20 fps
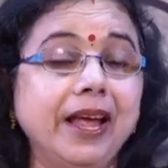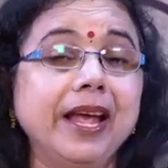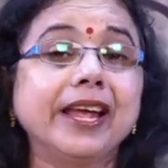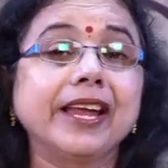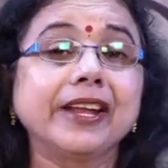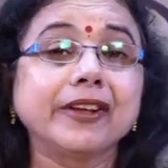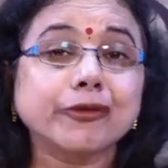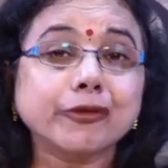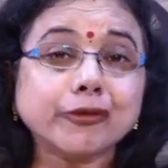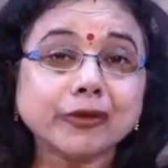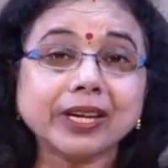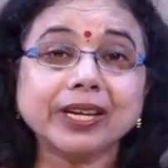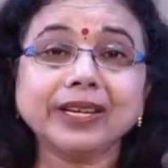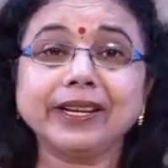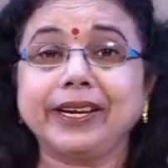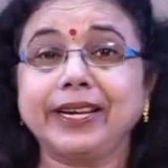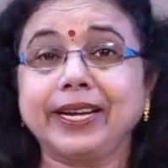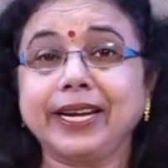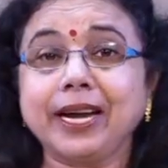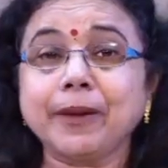In rural
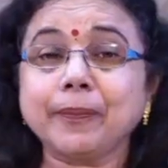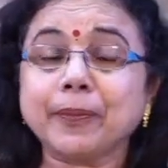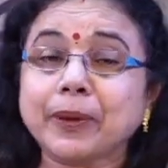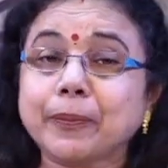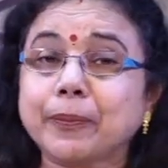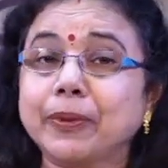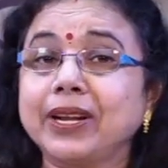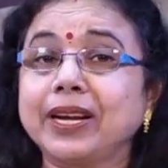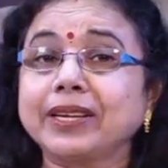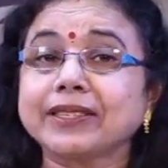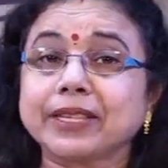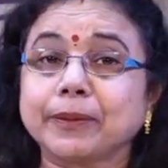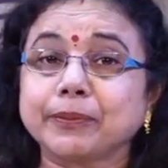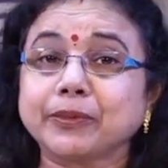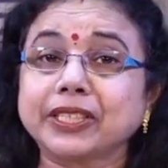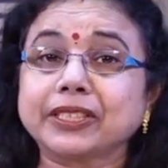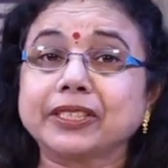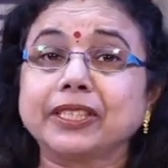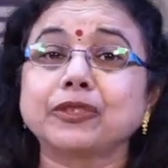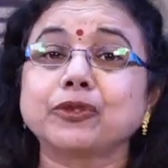area people are
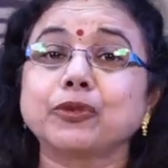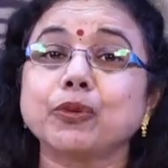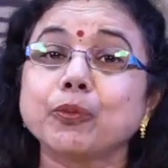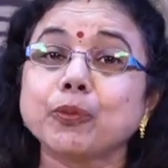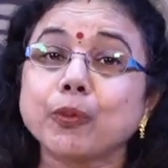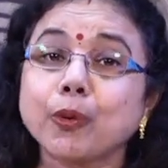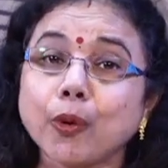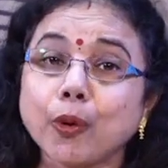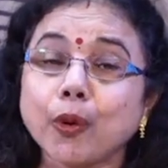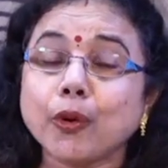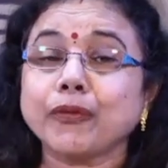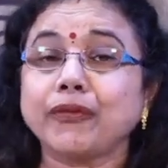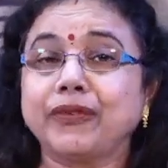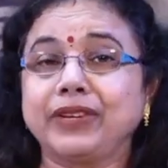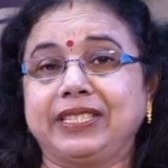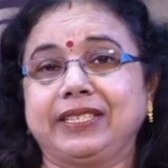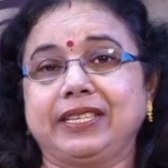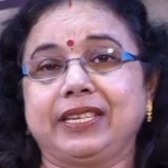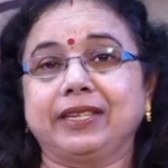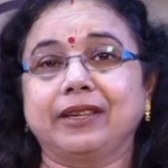subjected to more
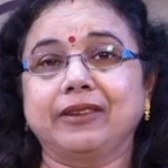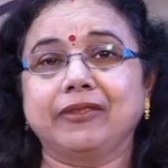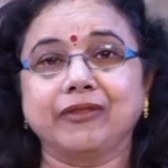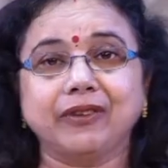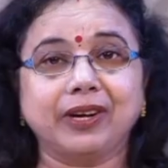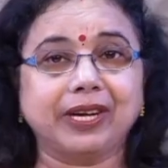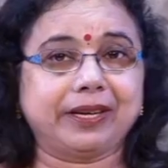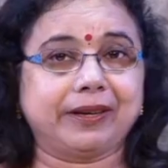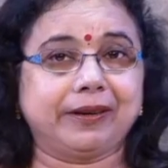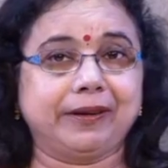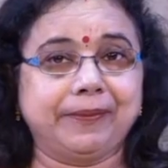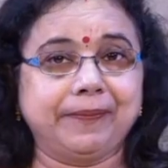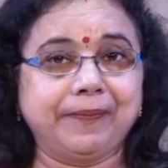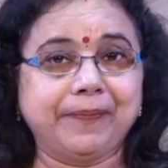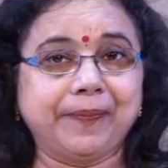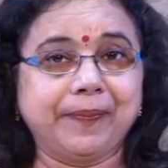physical work